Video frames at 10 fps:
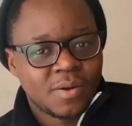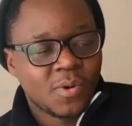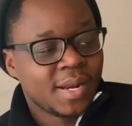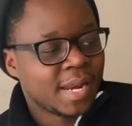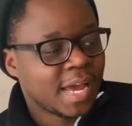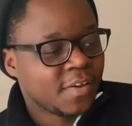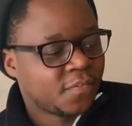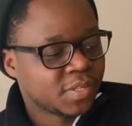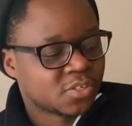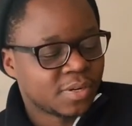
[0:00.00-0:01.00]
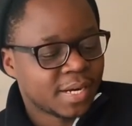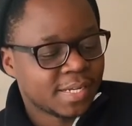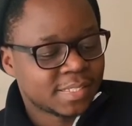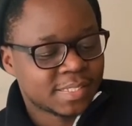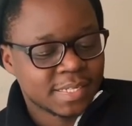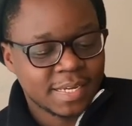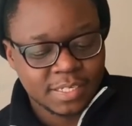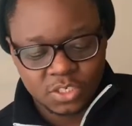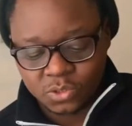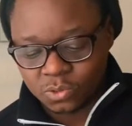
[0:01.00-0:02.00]
When life is condensed
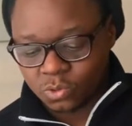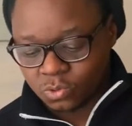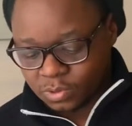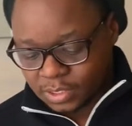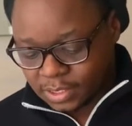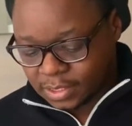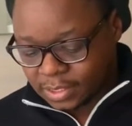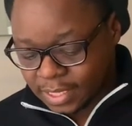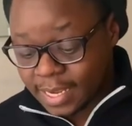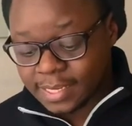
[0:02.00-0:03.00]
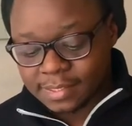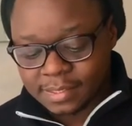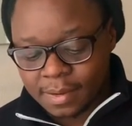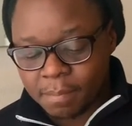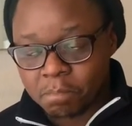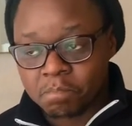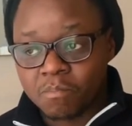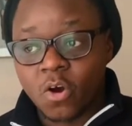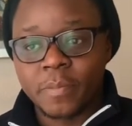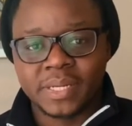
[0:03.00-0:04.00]
into scenes and
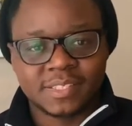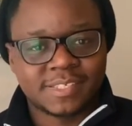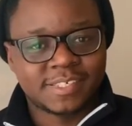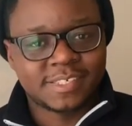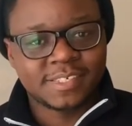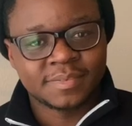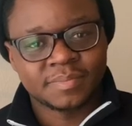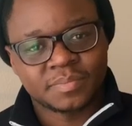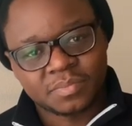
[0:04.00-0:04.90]
moments,